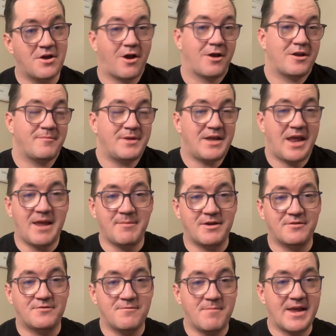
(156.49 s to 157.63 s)
are going to be aiming
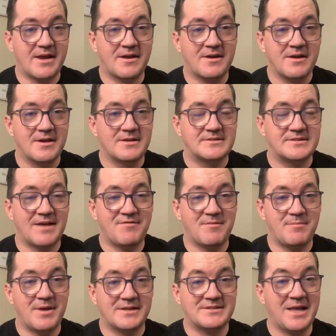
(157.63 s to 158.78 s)
to make 7
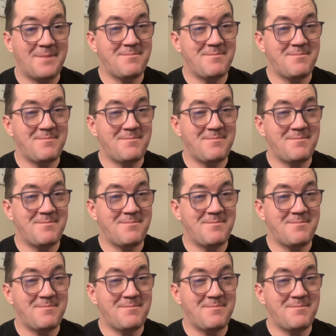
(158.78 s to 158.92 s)
picks,